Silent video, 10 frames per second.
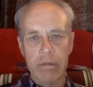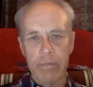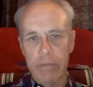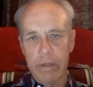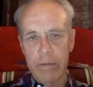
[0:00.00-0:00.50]

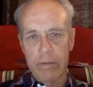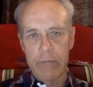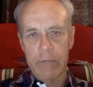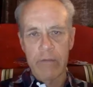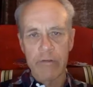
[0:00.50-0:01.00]
the
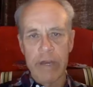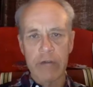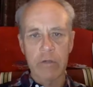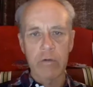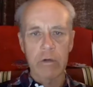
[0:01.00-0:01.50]

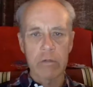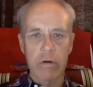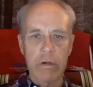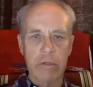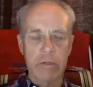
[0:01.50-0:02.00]
manufacturing world
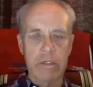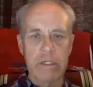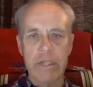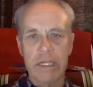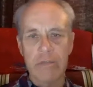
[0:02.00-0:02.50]
worked with
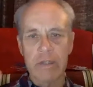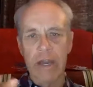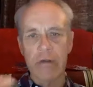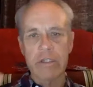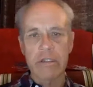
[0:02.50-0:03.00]
these things. But
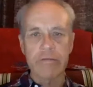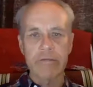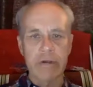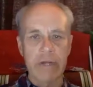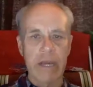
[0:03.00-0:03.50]
now it's
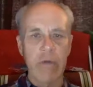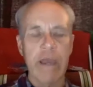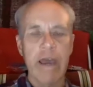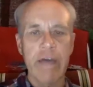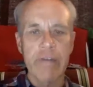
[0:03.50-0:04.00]
different. Now we
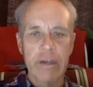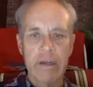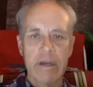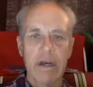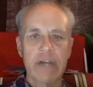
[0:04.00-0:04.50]
have
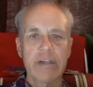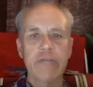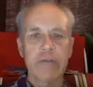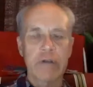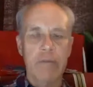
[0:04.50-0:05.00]
a
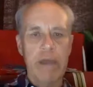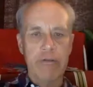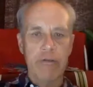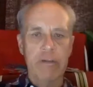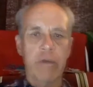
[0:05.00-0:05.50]
different
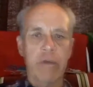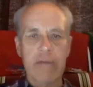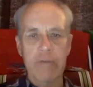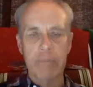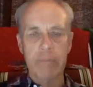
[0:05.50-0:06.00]
metric that we
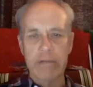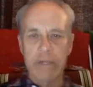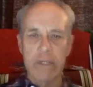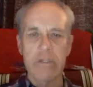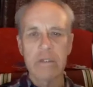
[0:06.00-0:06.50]
have to pay
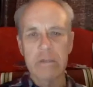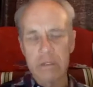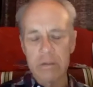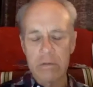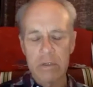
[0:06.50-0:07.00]
attention
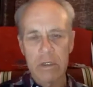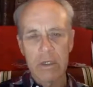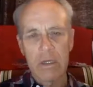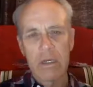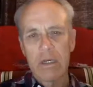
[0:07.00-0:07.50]
to.
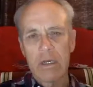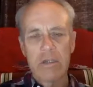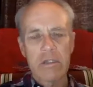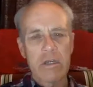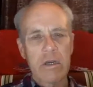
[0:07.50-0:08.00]

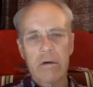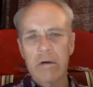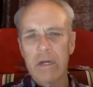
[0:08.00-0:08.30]
So